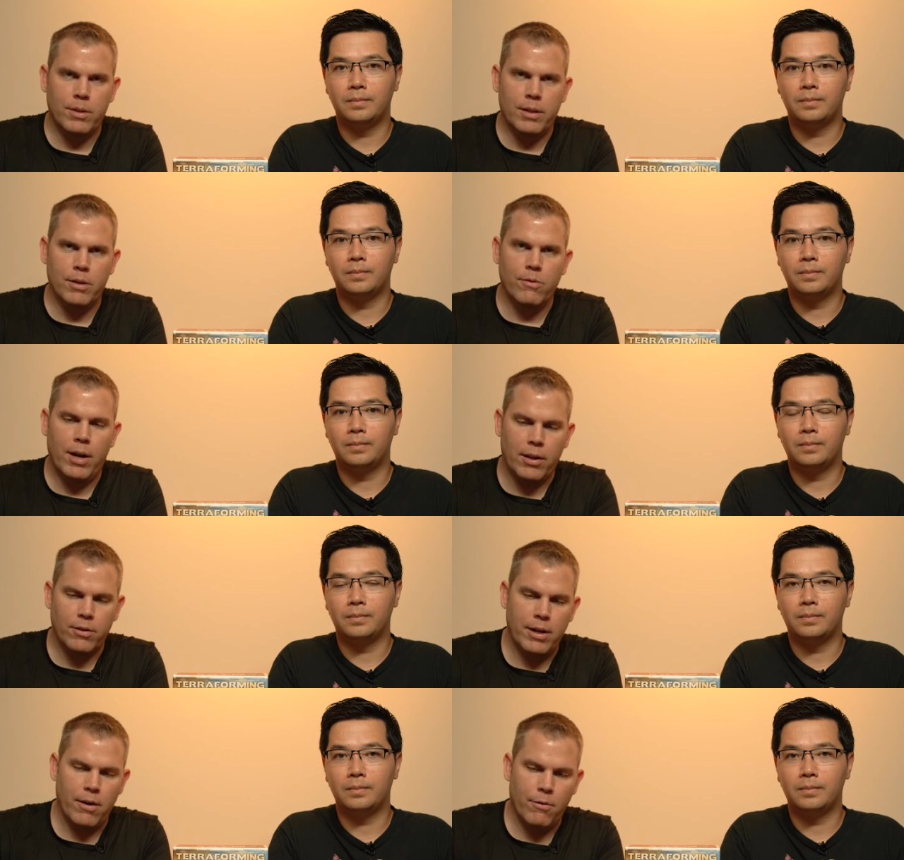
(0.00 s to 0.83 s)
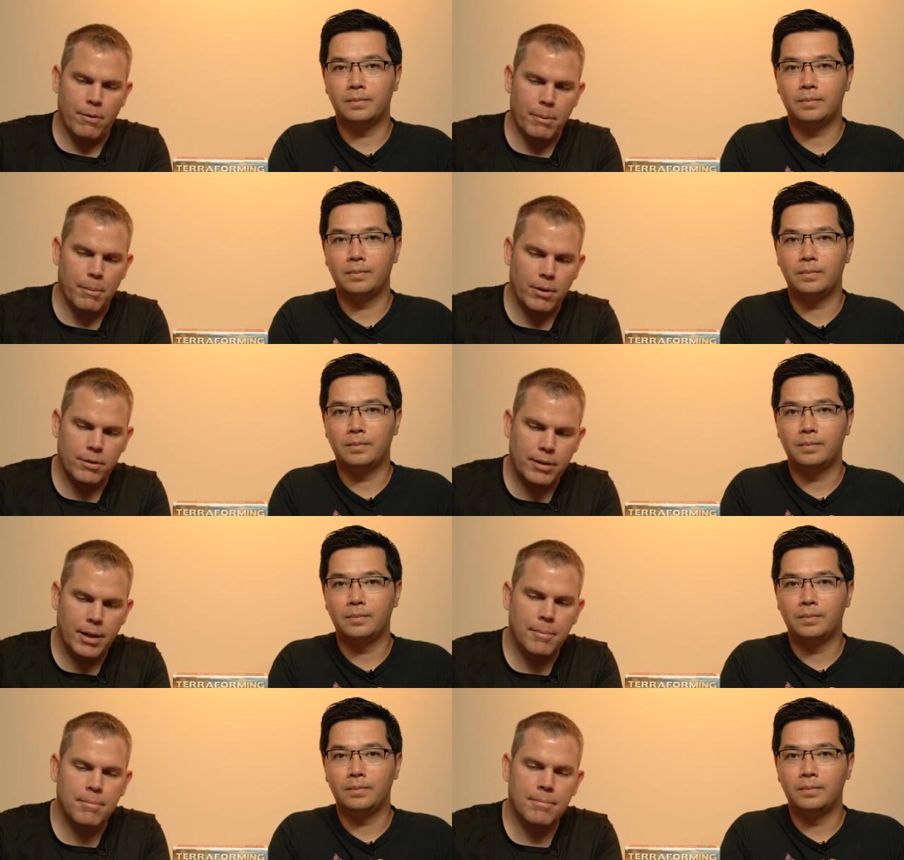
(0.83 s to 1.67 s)
Speaker 1: with the regular Terraforming Mars
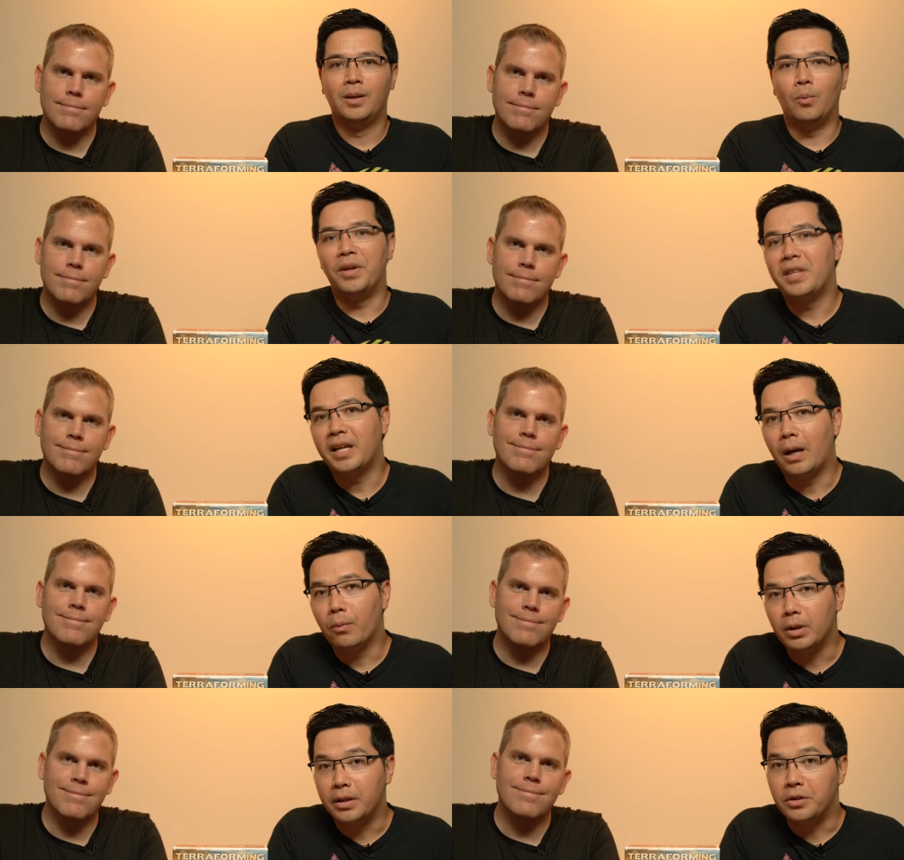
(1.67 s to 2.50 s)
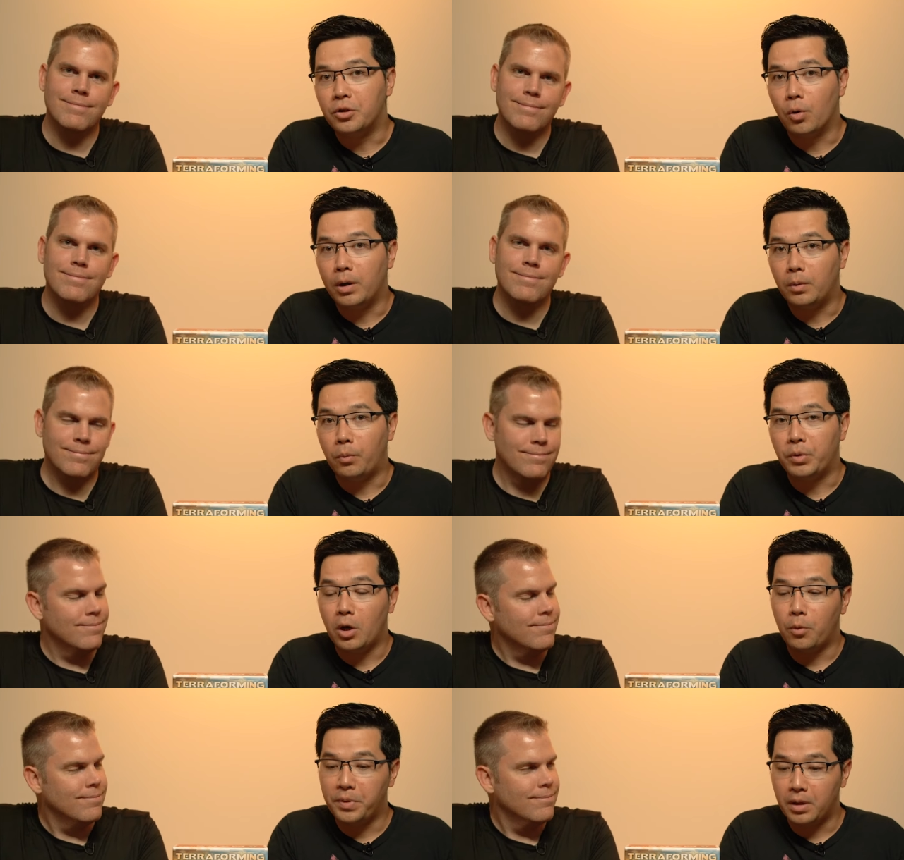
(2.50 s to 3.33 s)
game.
Speaker 2: One thing I really enjoyed when
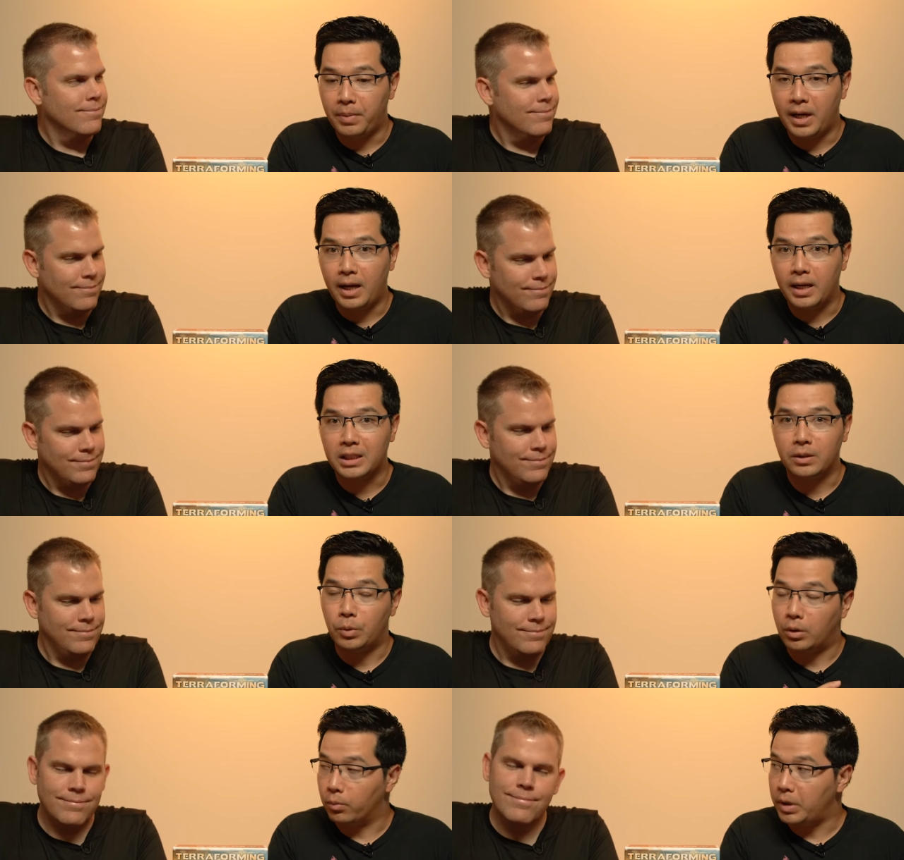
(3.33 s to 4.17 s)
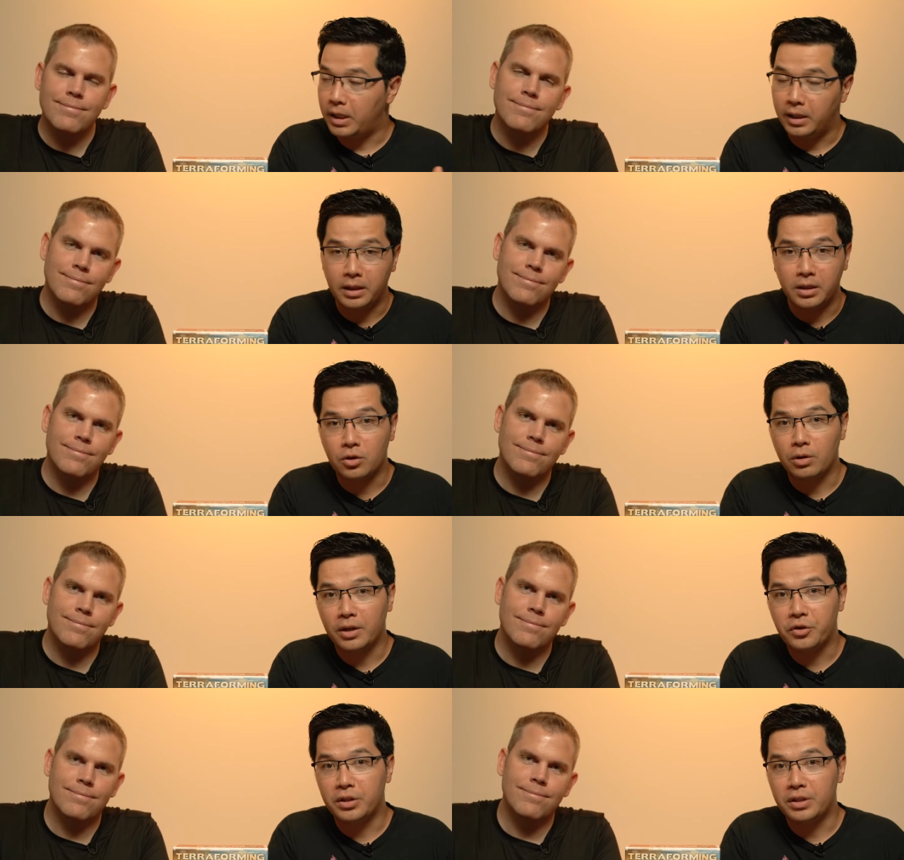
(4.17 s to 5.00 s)
we opened the box and we were reading the
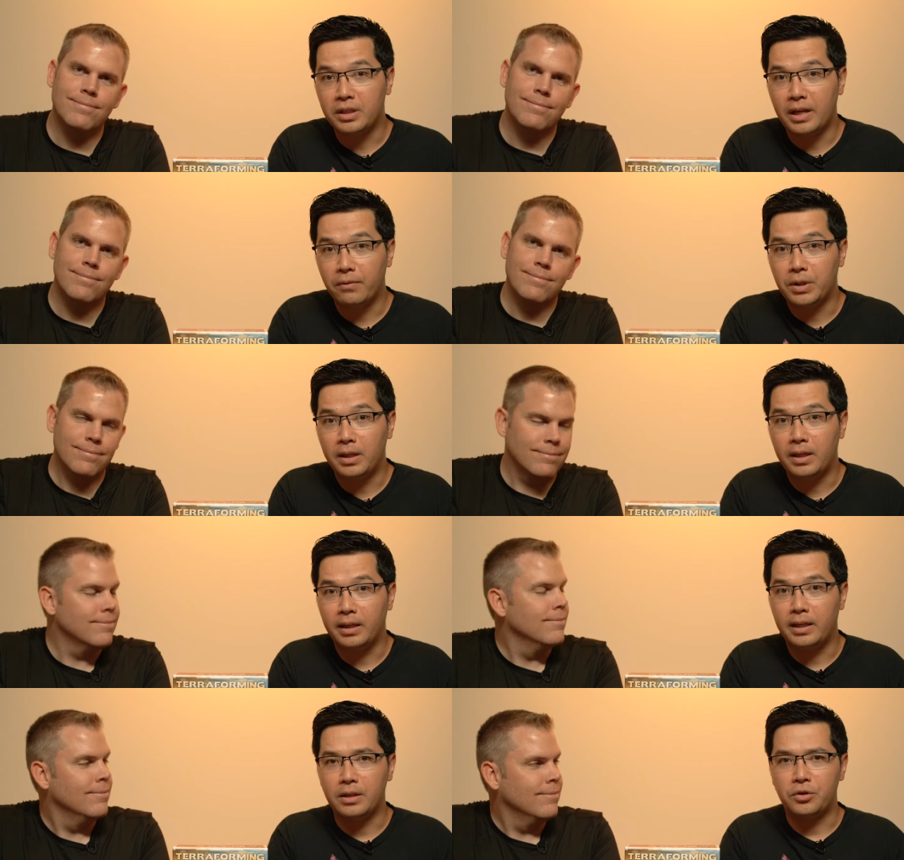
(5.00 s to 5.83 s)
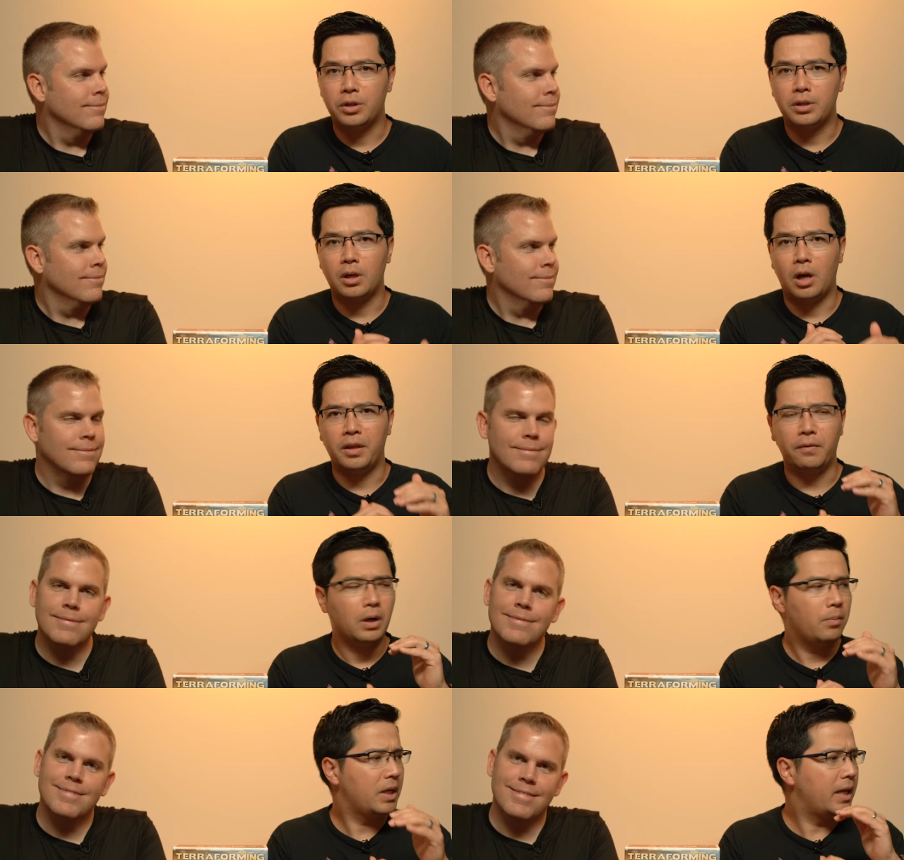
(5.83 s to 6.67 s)
instructions and everything is just on the
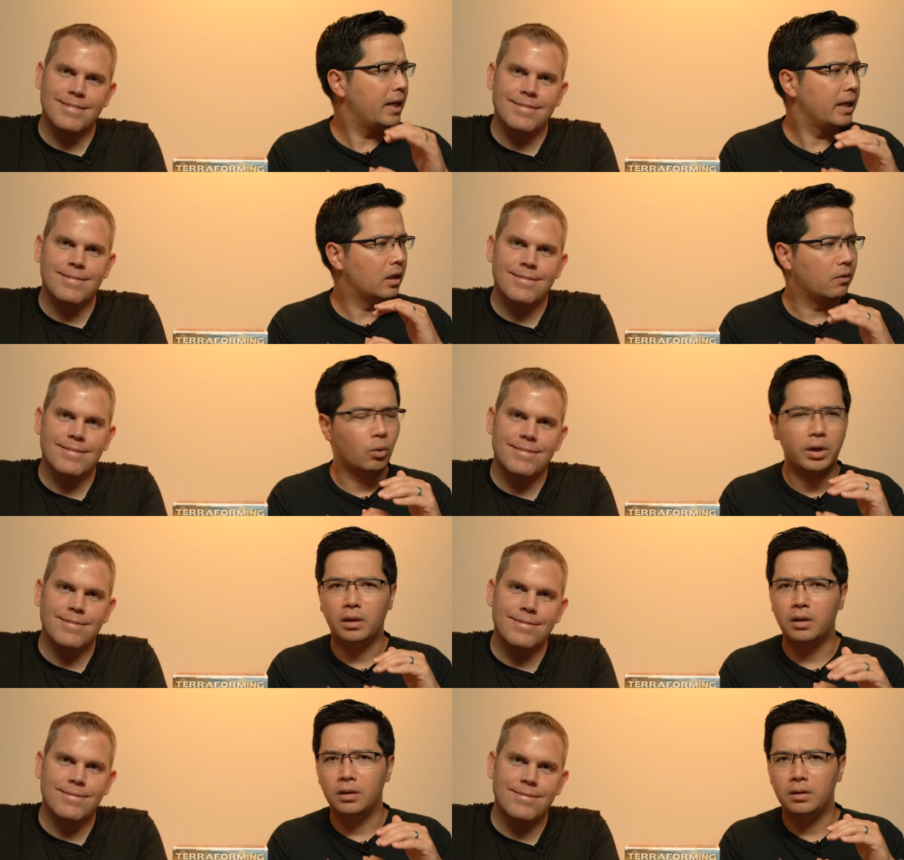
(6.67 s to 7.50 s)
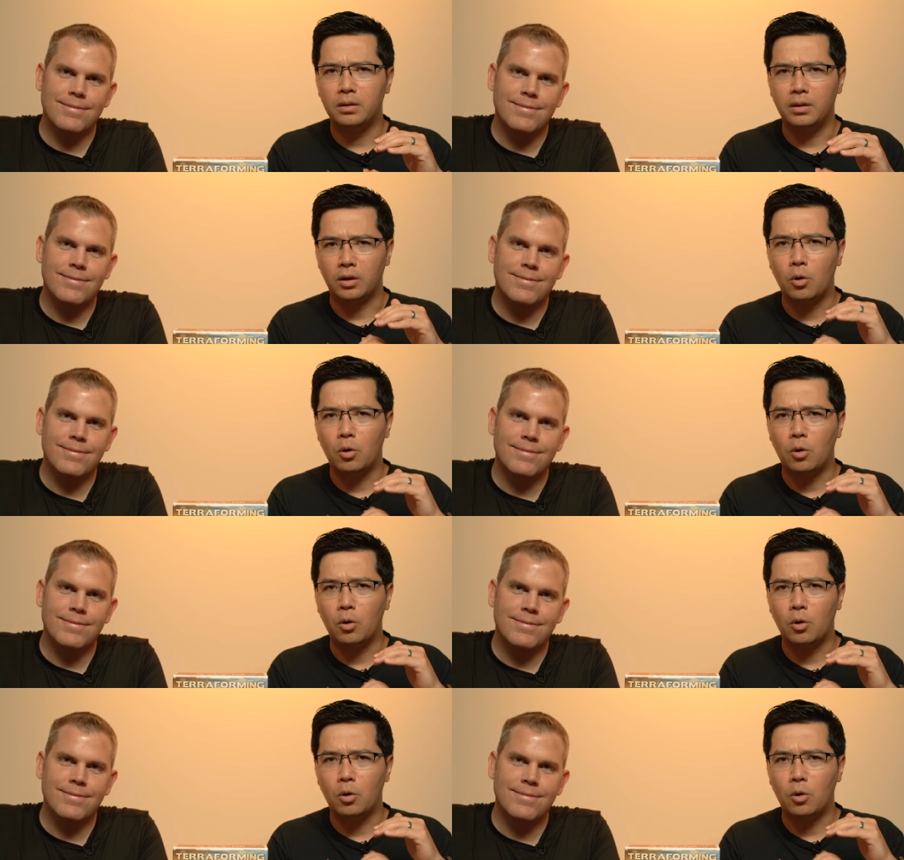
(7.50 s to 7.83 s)
very beginning of one of the, the